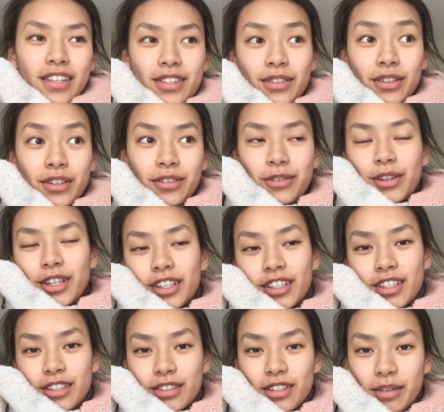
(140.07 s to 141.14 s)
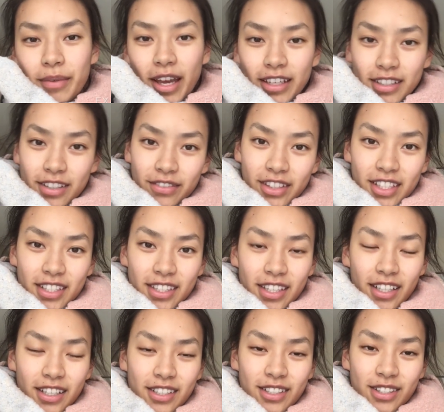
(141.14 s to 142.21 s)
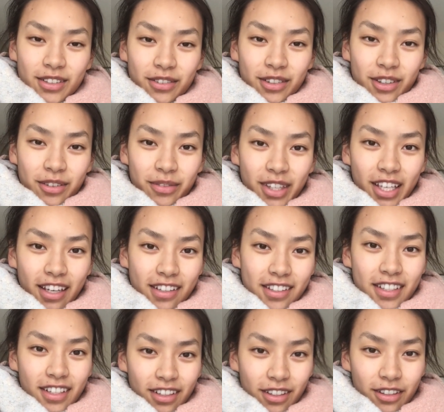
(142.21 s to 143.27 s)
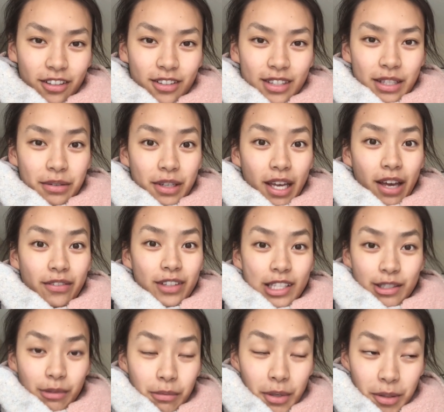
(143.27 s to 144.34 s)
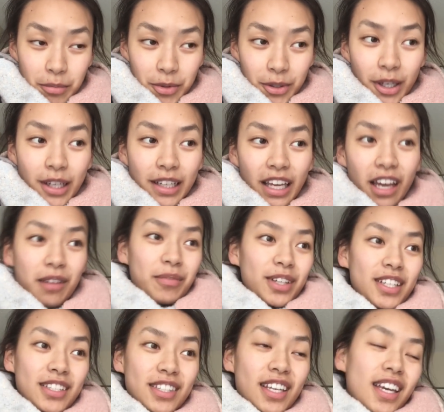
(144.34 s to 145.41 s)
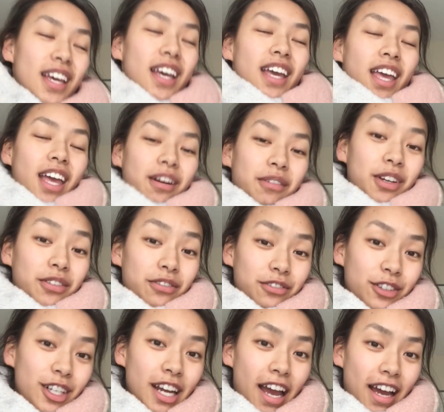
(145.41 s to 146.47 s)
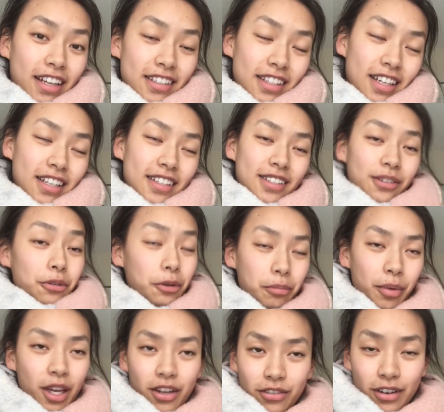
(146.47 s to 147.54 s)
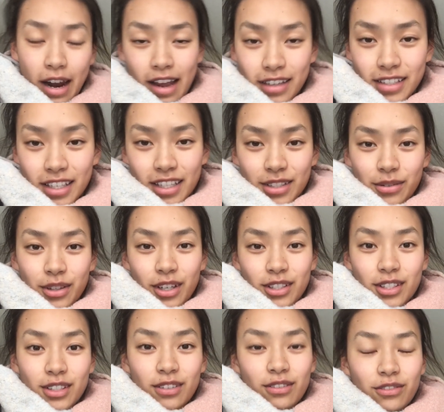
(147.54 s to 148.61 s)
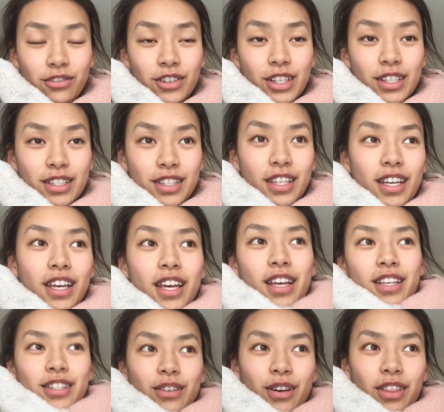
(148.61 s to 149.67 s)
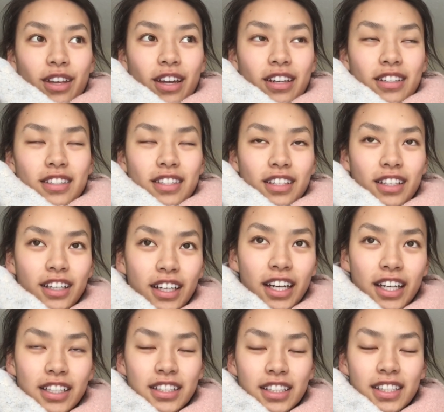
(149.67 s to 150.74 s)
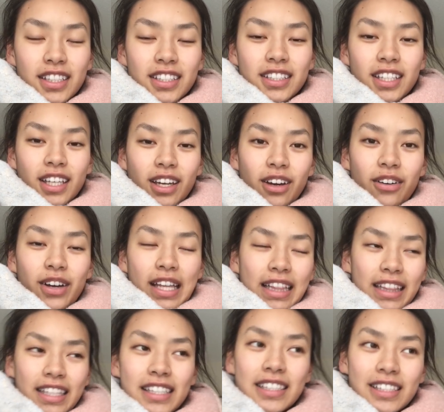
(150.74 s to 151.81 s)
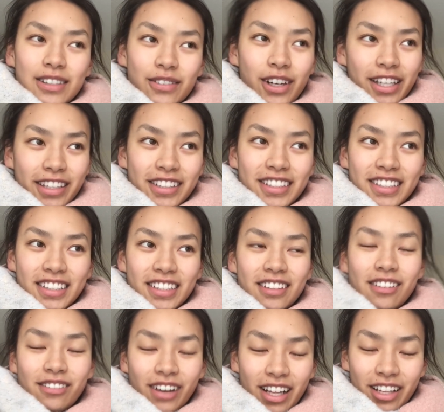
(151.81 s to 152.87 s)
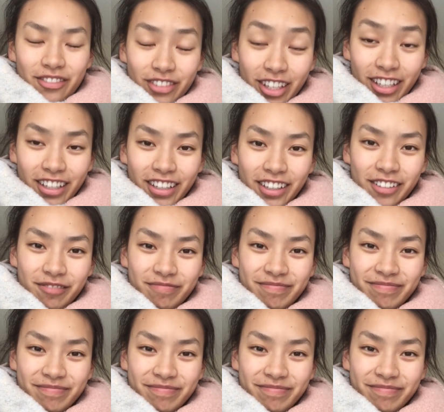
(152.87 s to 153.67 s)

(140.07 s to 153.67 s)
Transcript: I sort of want to do some activities that I don't normally get to do. So we have a swimming pool on campus and we have free access, or we pay for access with our student fees. So I thought it's a good idea to go at least once while I'm here.